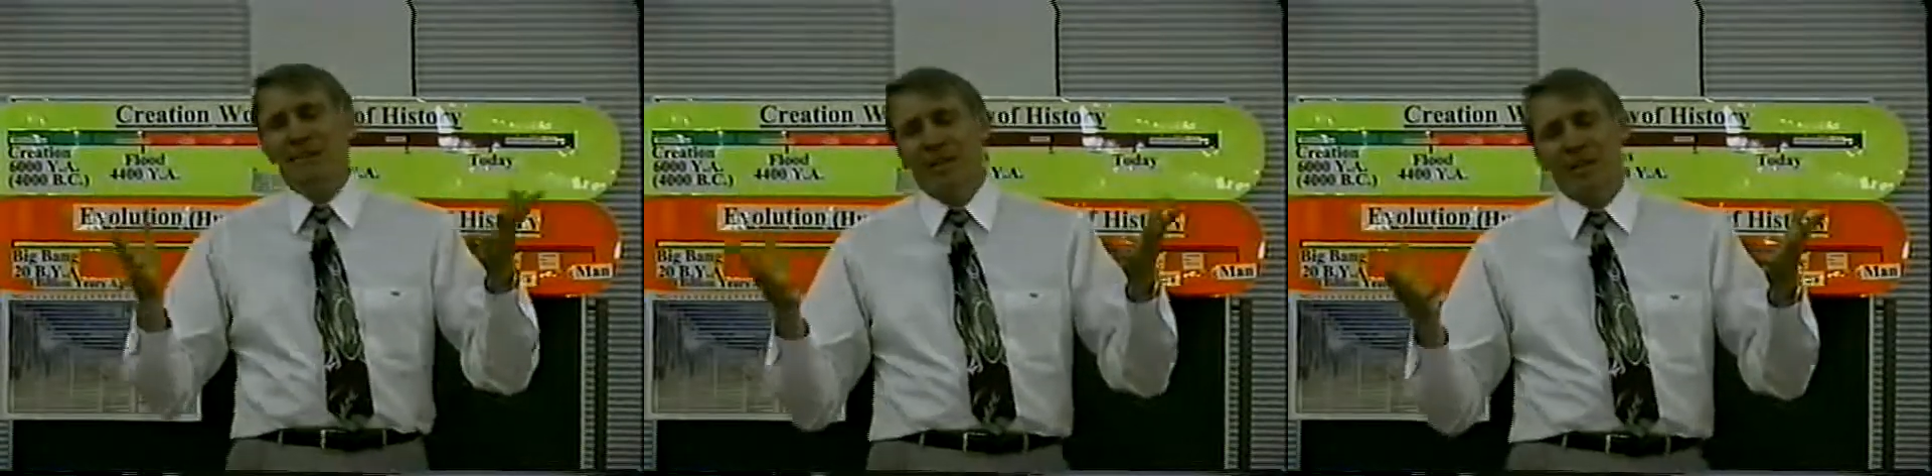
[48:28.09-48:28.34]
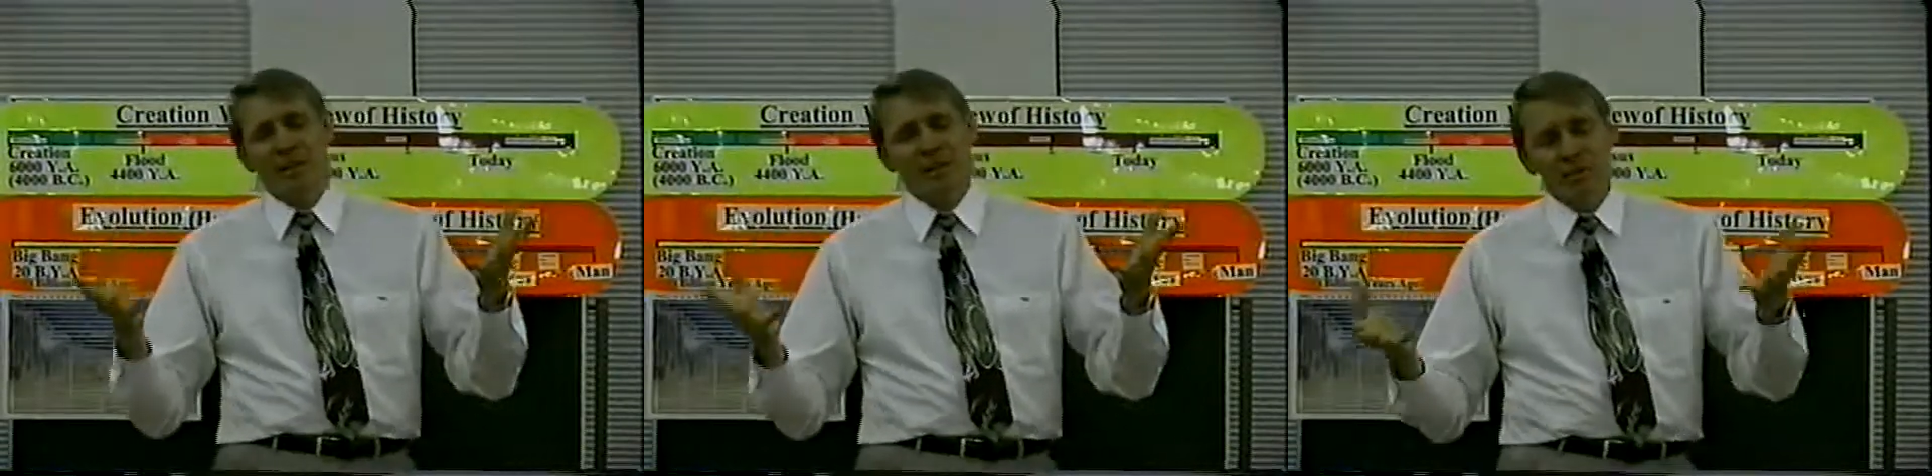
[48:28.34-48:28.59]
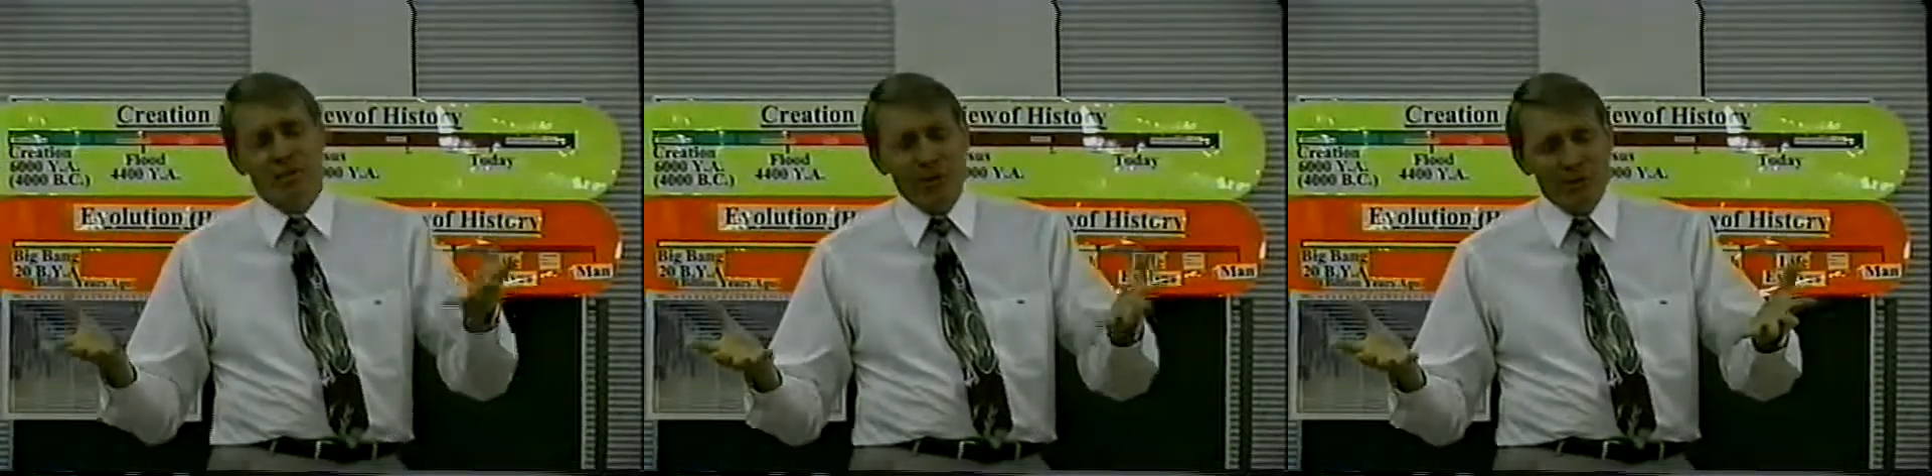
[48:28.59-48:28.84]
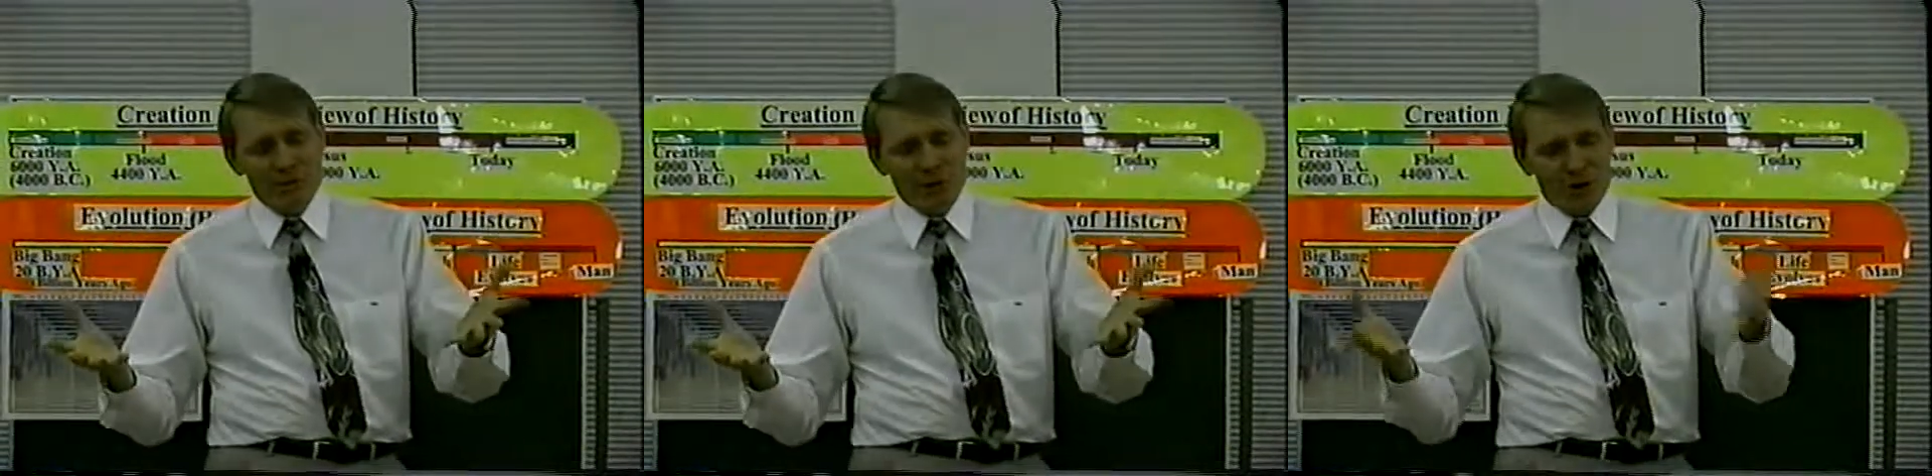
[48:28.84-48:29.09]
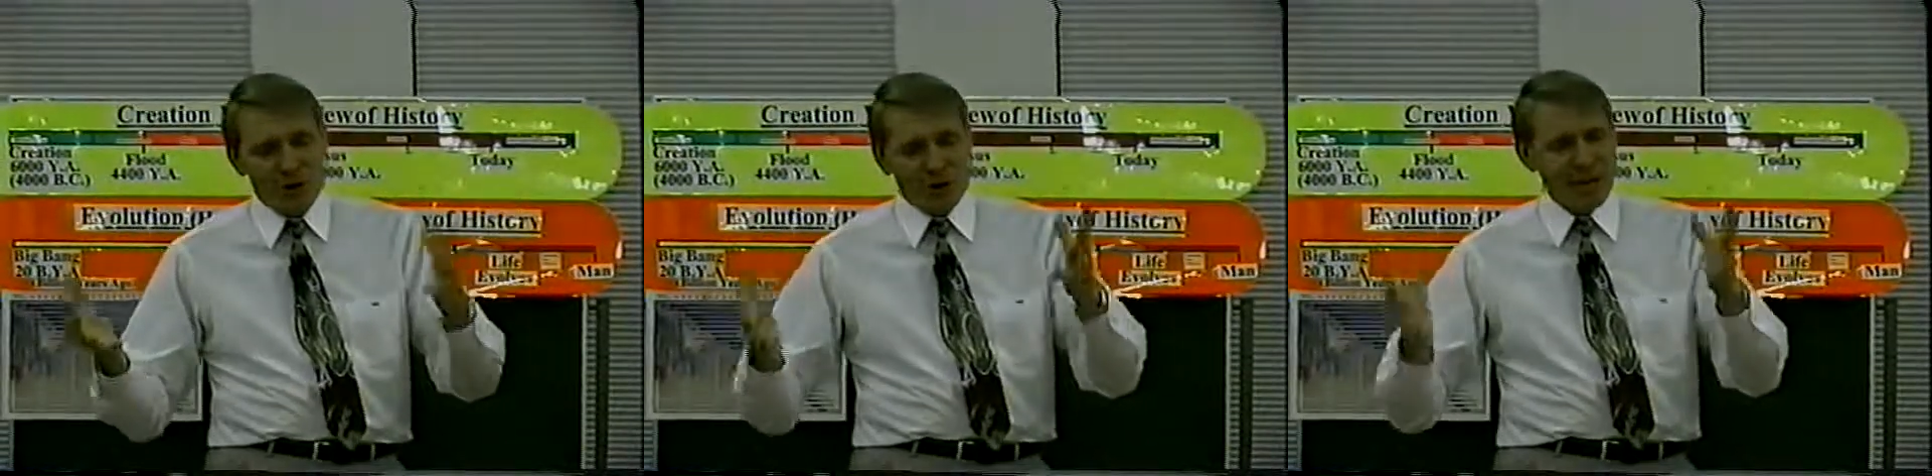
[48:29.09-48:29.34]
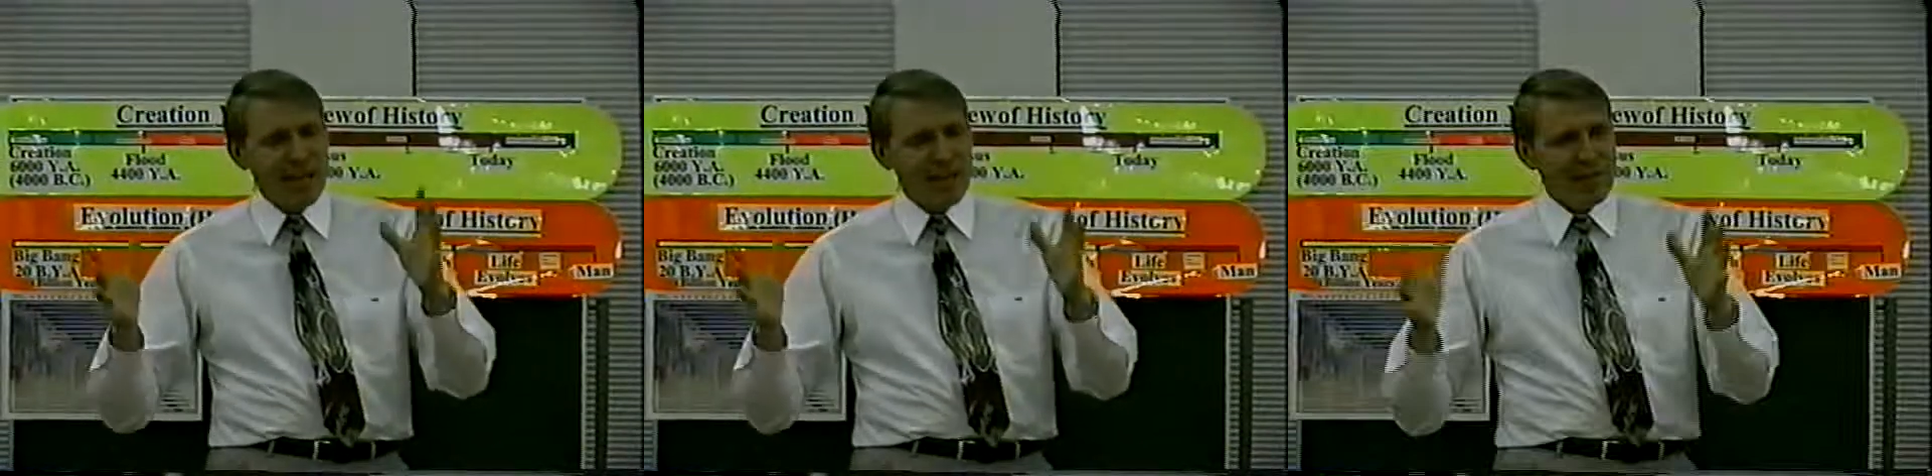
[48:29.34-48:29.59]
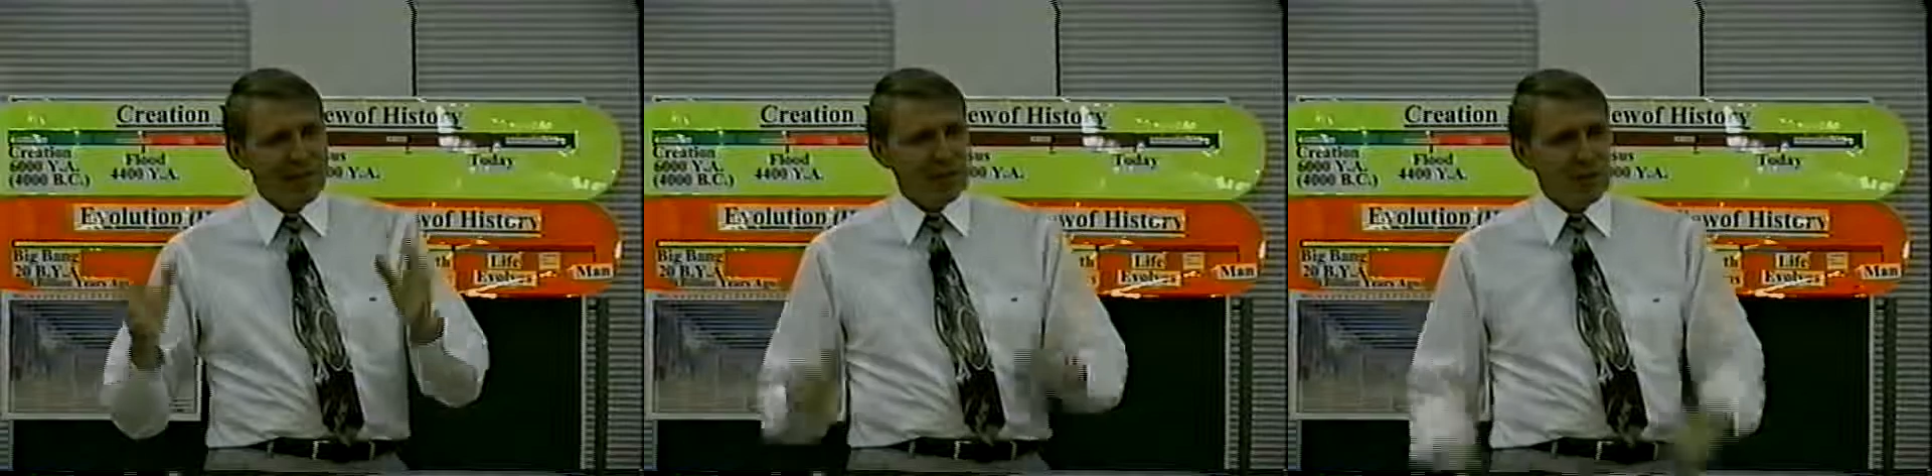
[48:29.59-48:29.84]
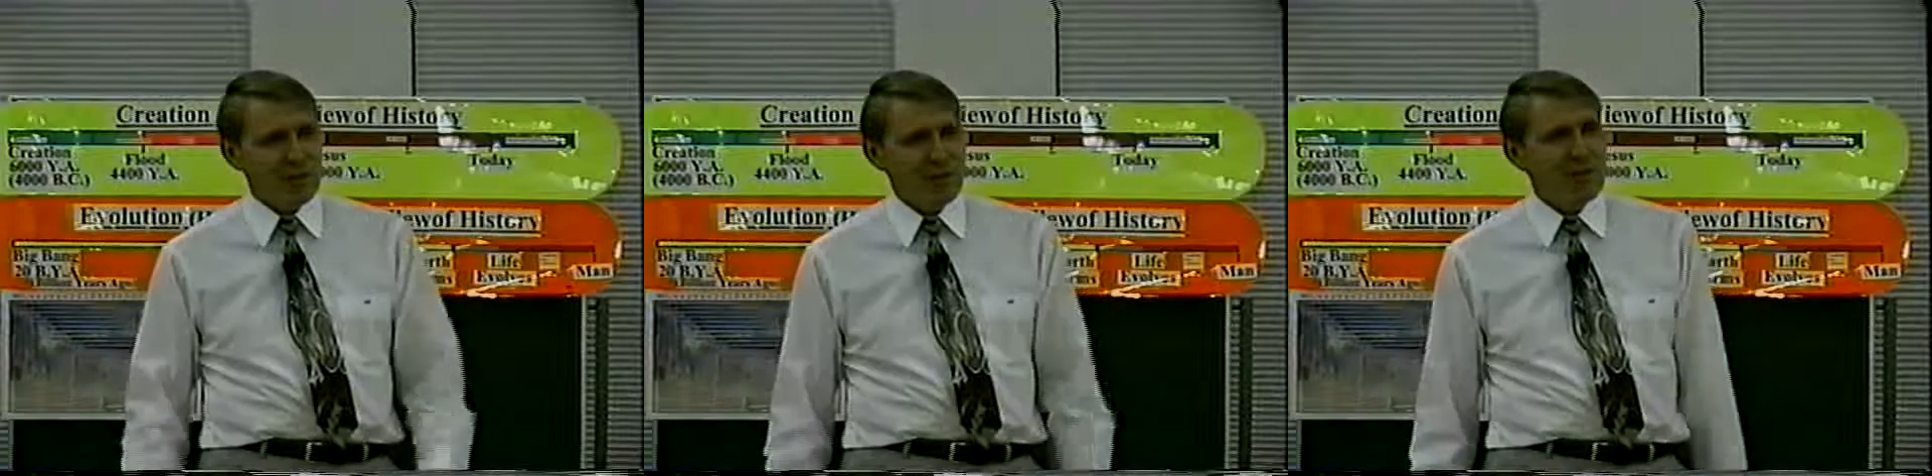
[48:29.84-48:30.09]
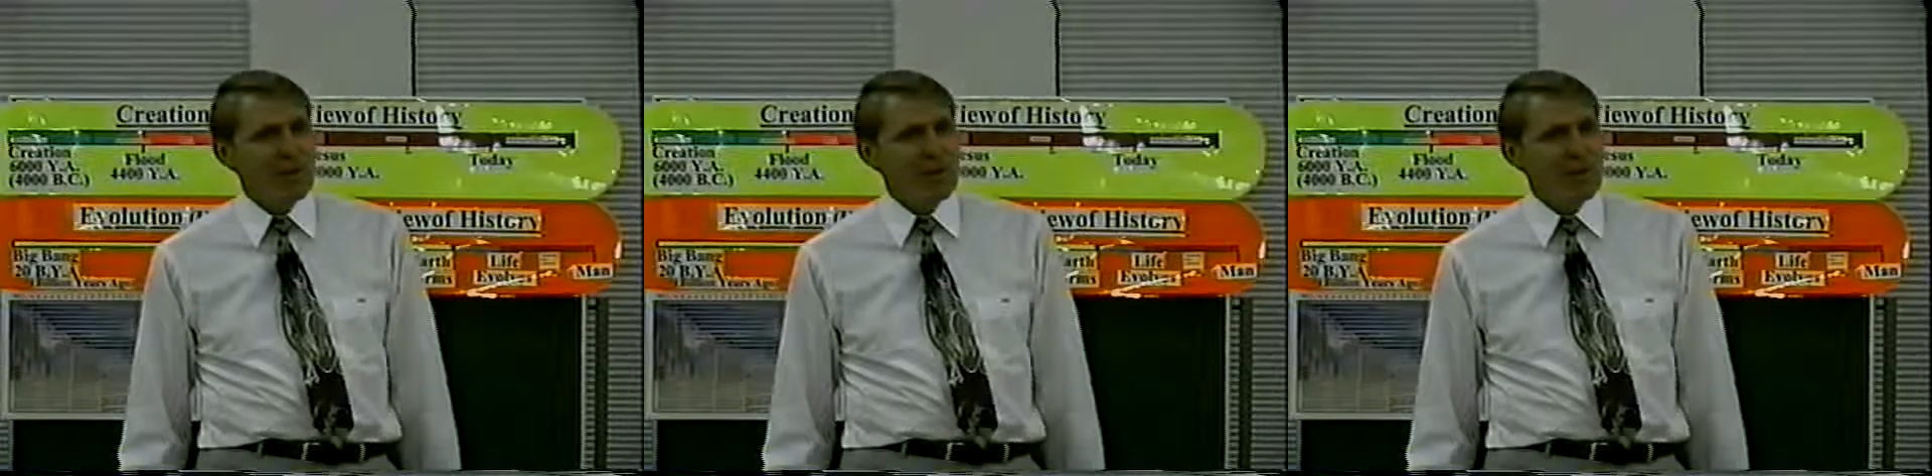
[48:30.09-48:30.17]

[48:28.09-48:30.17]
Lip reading: I forget, it wasn't AutoZone, but one like that,